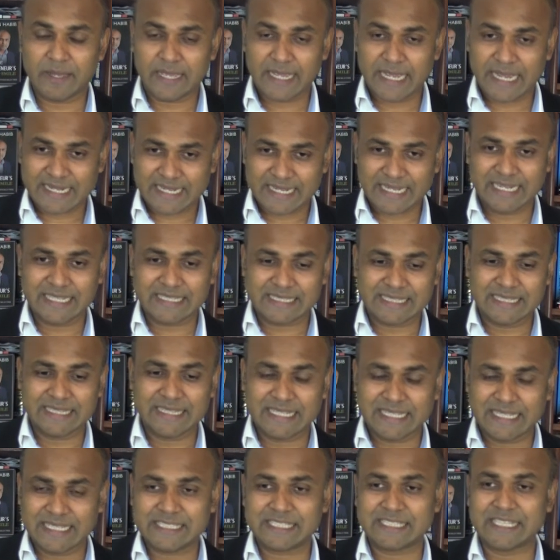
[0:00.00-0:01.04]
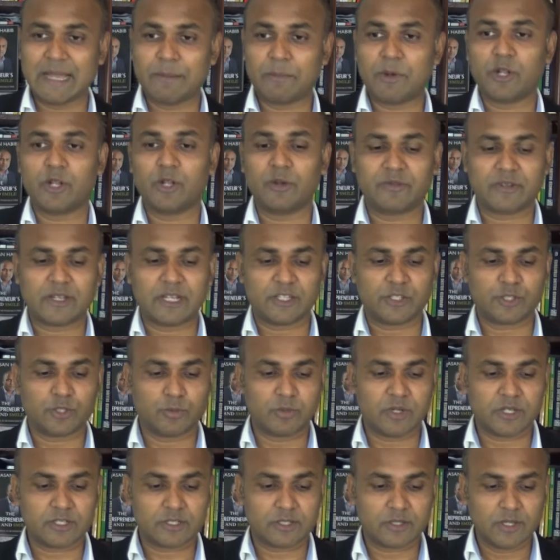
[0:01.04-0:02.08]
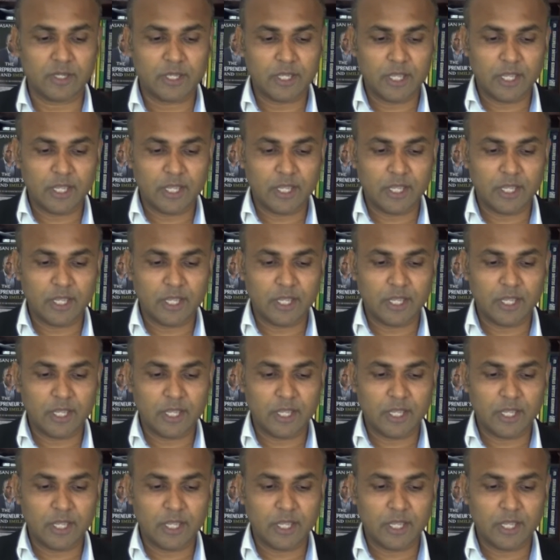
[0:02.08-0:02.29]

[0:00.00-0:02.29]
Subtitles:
at least this amount of customers.